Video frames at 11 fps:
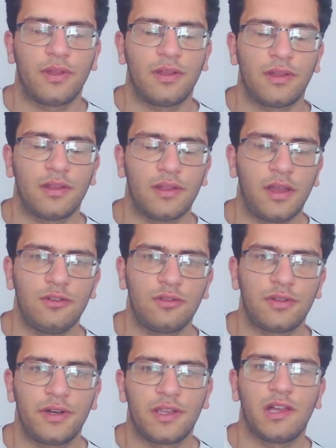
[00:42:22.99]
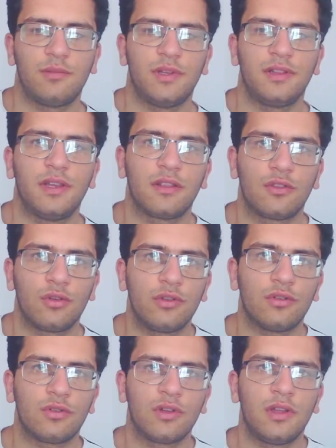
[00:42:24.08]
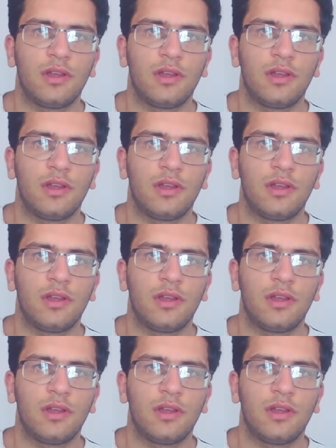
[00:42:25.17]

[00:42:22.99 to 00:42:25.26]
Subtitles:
recommend it to you.